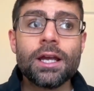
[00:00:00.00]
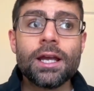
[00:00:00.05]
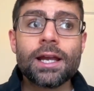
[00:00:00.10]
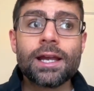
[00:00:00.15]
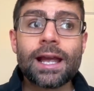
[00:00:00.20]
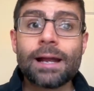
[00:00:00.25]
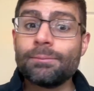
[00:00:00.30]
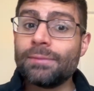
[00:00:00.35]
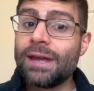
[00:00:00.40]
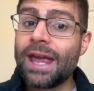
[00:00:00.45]

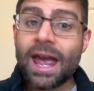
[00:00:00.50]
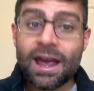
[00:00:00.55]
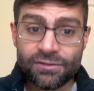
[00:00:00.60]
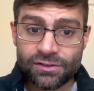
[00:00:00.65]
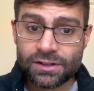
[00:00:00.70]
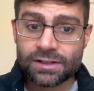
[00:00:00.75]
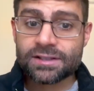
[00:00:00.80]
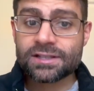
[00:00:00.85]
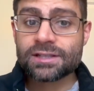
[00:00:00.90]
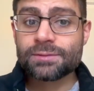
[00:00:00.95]
can be
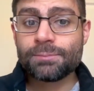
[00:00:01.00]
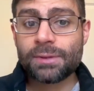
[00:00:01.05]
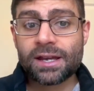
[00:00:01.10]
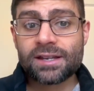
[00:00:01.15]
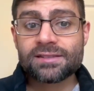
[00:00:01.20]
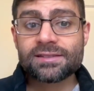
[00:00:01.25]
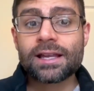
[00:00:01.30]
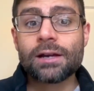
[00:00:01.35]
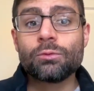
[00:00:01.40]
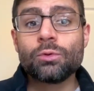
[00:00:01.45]

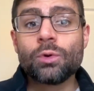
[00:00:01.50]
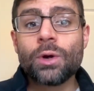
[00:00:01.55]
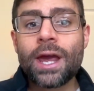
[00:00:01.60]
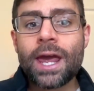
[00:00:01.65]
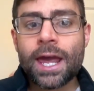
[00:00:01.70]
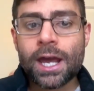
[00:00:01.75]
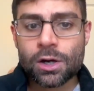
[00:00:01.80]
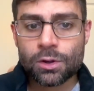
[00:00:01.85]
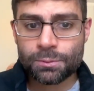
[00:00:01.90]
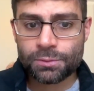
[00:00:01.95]
evidence-based that will
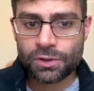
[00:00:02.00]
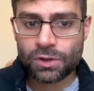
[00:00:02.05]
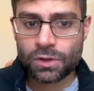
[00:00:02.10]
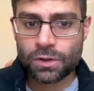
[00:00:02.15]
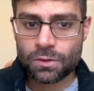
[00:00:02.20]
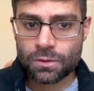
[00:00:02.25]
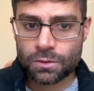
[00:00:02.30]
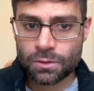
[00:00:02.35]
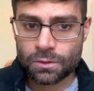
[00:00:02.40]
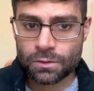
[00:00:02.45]
help
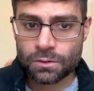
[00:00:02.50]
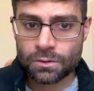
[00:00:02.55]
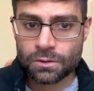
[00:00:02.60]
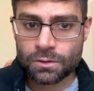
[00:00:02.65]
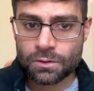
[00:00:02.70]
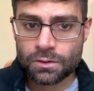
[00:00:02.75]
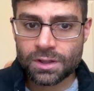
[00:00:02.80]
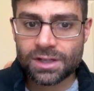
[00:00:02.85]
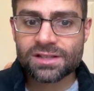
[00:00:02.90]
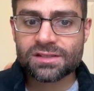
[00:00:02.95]
you
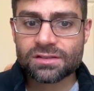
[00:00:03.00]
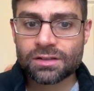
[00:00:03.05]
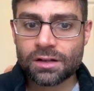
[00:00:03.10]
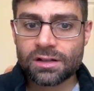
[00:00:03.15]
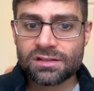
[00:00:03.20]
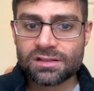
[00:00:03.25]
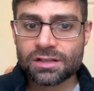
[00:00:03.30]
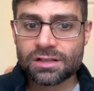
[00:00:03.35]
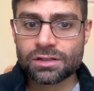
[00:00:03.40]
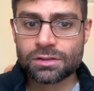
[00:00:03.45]
in
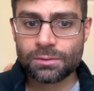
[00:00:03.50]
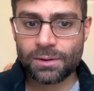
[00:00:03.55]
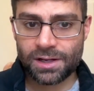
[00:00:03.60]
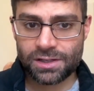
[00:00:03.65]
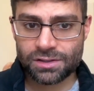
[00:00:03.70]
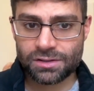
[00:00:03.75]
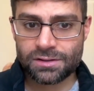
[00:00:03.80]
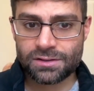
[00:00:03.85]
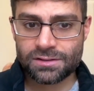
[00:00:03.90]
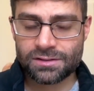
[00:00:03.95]
certain
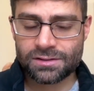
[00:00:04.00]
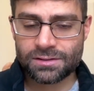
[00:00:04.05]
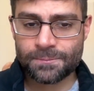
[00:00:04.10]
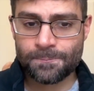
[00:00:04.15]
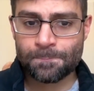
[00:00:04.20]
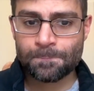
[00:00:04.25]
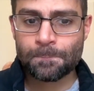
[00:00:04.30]
situations.